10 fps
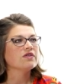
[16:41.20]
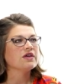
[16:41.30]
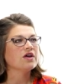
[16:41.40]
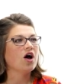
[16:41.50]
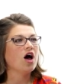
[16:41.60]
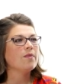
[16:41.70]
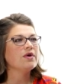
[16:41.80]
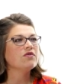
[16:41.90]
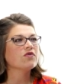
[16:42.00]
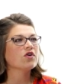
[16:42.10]
the
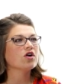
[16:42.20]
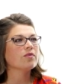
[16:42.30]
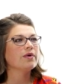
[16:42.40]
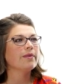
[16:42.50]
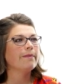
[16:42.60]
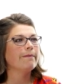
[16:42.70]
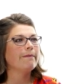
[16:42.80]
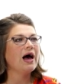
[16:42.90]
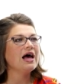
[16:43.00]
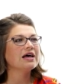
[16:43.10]
common verb
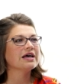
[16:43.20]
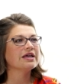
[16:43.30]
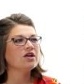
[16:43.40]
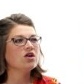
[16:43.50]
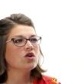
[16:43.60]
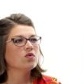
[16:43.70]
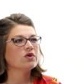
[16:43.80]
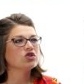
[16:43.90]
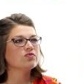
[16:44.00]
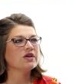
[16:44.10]
machen,
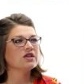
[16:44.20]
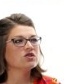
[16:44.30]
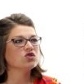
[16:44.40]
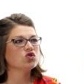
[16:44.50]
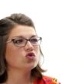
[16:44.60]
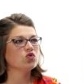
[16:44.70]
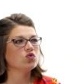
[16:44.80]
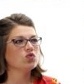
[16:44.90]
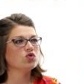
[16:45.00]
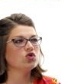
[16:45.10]
which means
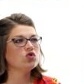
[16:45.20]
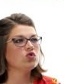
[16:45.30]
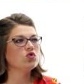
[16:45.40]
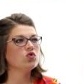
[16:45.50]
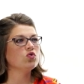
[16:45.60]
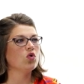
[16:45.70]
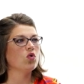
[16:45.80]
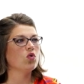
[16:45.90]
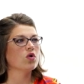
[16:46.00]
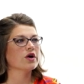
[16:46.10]
to do
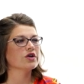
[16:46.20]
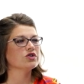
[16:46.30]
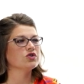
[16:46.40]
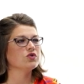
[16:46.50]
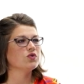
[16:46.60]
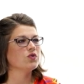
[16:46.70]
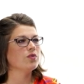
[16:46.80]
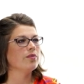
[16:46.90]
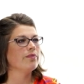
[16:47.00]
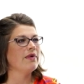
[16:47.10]
or
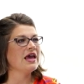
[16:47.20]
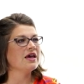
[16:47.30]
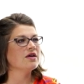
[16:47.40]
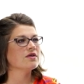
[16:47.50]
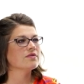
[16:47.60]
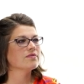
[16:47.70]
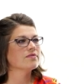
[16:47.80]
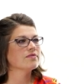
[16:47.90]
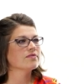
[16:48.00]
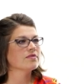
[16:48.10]
to make,
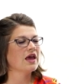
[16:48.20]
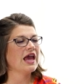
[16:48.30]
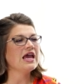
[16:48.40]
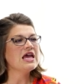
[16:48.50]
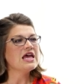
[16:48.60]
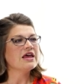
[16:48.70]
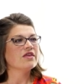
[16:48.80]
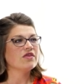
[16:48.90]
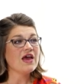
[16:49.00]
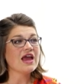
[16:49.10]
okay,
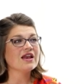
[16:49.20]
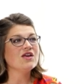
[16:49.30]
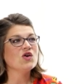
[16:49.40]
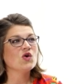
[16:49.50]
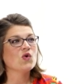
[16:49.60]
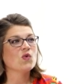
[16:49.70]
then